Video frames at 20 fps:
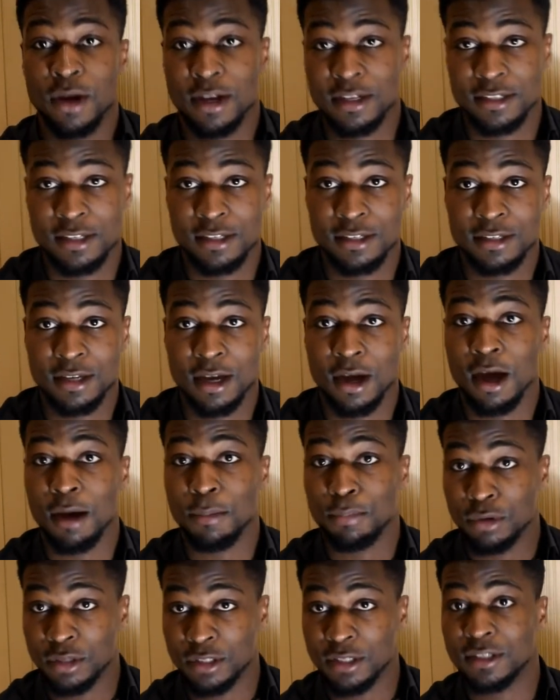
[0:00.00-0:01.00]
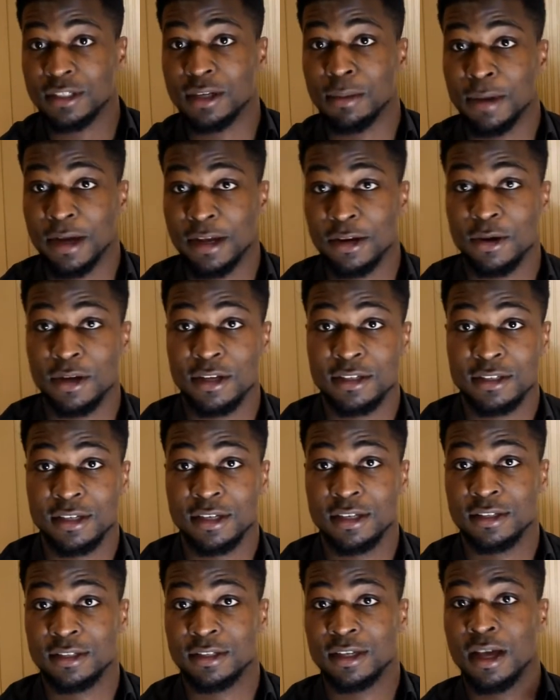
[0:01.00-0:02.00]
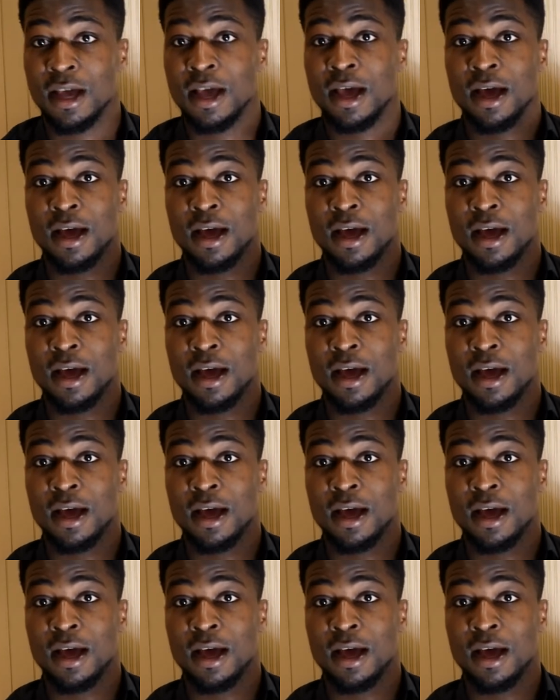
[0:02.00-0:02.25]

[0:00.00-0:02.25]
acids,